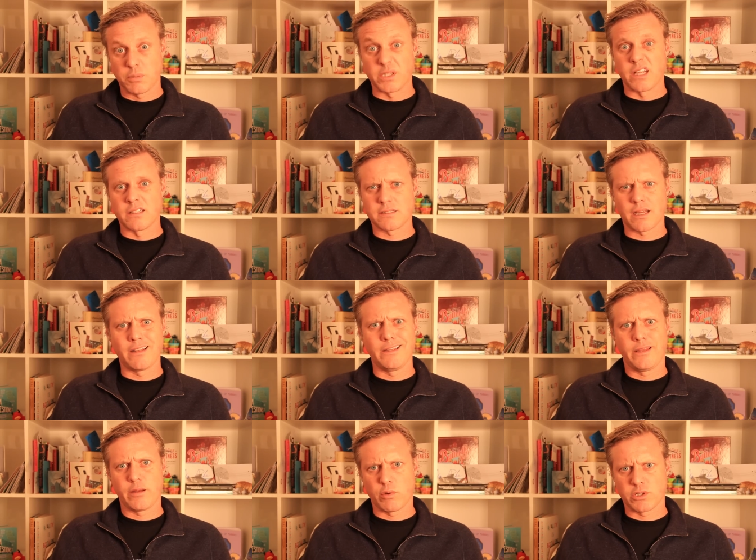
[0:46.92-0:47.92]
But then
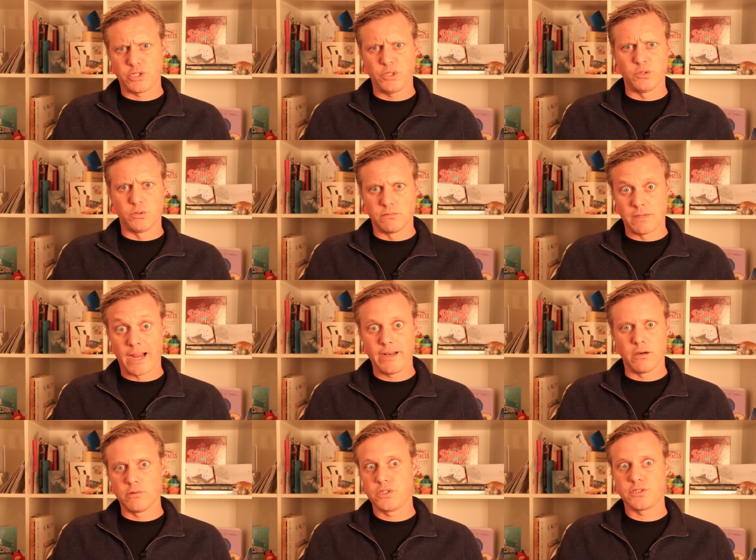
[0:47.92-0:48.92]
suddenly there were two. I
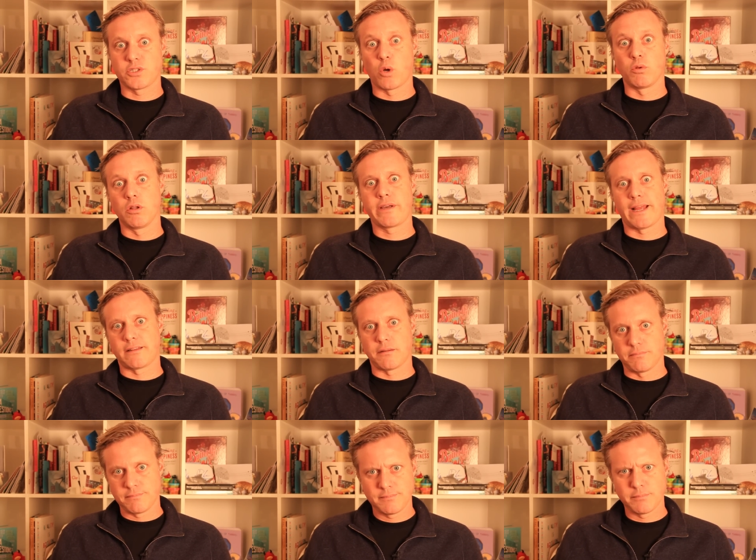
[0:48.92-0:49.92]
know, just don't look at them.